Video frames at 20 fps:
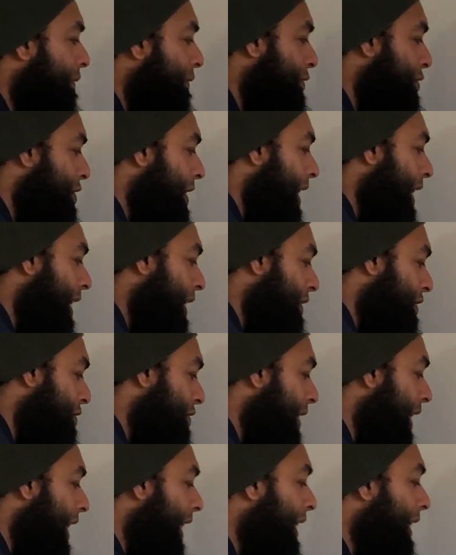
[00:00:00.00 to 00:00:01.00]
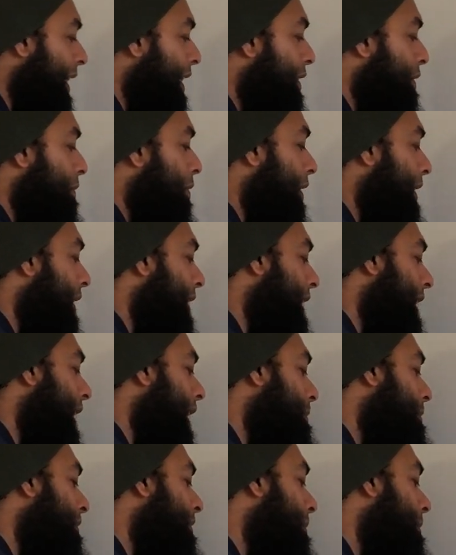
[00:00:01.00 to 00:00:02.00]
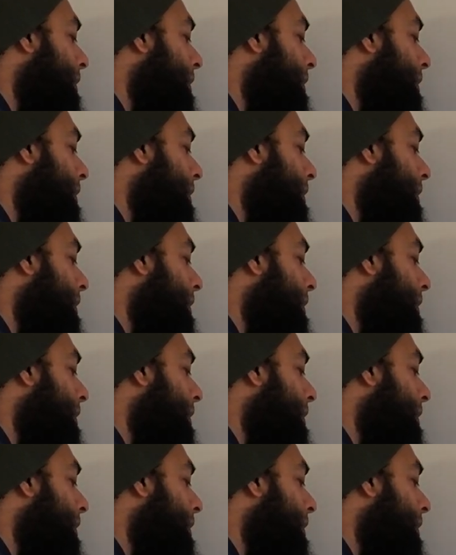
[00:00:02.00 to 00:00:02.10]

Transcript: Jane. Jane is what, a name of a